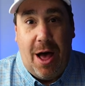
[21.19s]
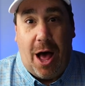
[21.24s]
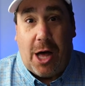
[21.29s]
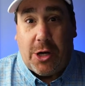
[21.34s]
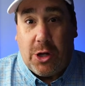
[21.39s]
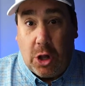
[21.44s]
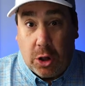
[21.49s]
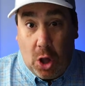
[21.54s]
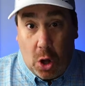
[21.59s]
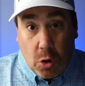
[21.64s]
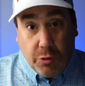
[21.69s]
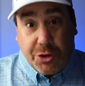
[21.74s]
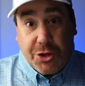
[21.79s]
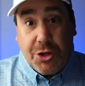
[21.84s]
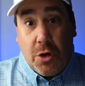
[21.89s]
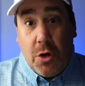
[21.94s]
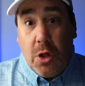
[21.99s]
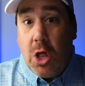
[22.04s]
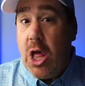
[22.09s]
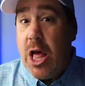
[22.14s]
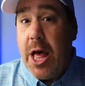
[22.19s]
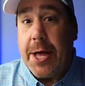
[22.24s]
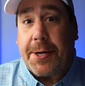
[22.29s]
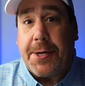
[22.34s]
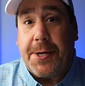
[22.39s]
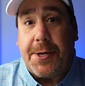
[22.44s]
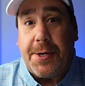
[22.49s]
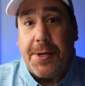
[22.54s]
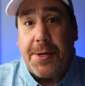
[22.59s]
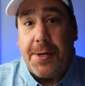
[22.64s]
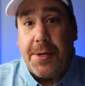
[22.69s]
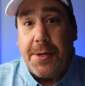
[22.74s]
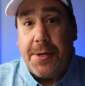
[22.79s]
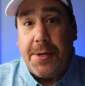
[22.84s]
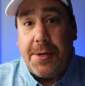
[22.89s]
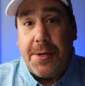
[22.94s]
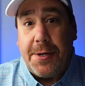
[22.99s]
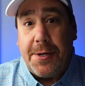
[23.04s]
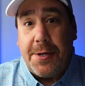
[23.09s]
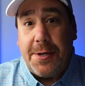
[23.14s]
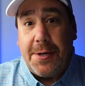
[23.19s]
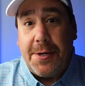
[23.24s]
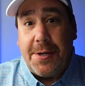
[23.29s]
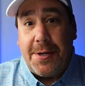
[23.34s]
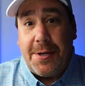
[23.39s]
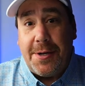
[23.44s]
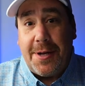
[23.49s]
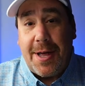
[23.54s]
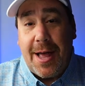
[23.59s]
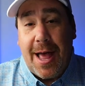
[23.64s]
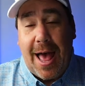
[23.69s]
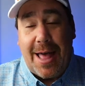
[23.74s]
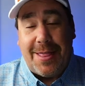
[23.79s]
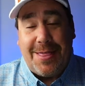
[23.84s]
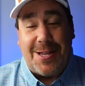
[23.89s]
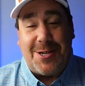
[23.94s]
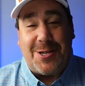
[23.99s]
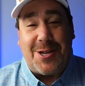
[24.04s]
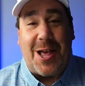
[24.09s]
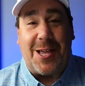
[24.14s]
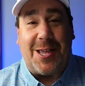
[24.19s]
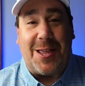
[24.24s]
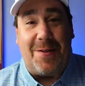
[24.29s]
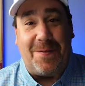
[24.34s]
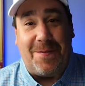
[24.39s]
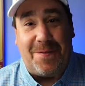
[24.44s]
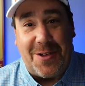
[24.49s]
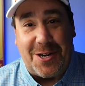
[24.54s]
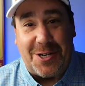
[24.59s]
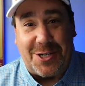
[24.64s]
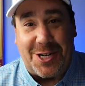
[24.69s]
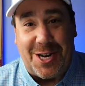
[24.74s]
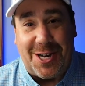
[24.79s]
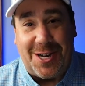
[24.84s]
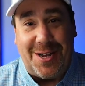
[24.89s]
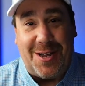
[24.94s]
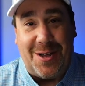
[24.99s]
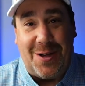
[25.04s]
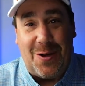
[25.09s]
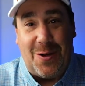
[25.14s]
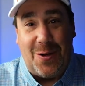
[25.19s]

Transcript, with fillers: A closer look at the ducket fishing